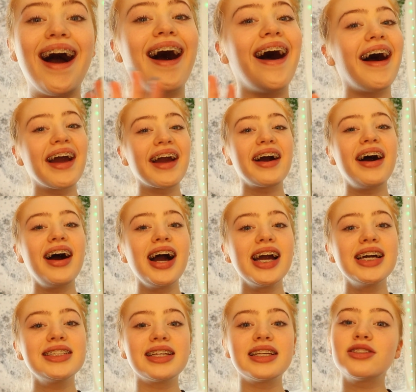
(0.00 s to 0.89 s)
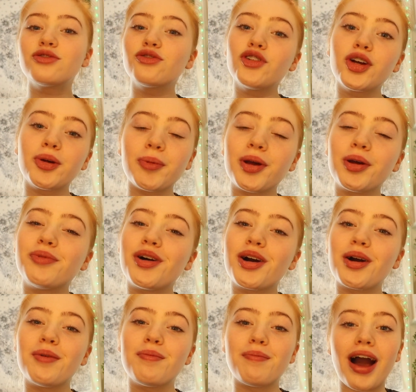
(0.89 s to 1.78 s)
Hi guys, it's Ruby and
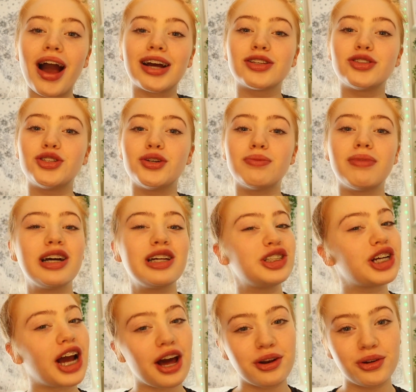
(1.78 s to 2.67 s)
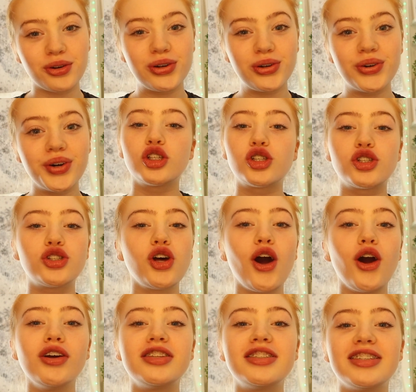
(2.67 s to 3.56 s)
welcome back to my channel.
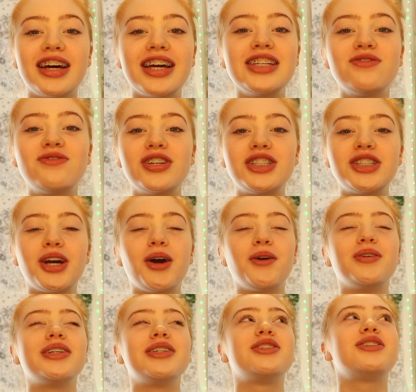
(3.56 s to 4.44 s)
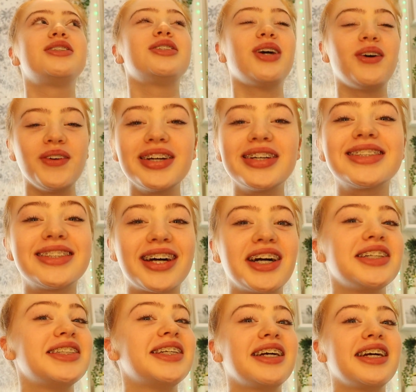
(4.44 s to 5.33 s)
So today's video is so
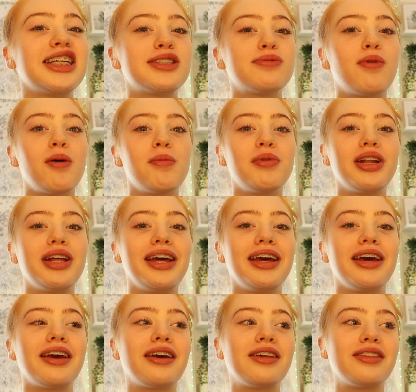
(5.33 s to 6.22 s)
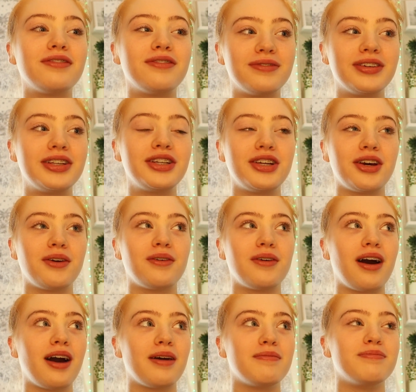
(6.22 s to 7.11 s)
exciting. It's probably the video
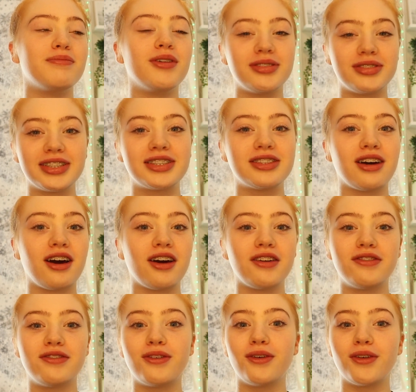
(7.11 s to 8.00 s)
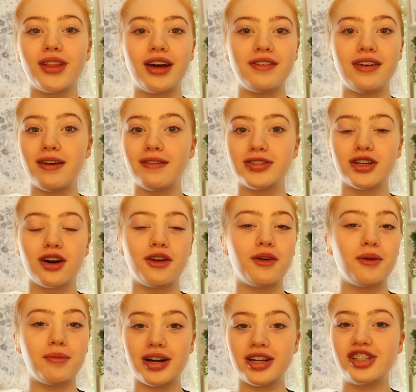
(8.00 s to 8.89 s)
I'm most excited for that I've ever done on my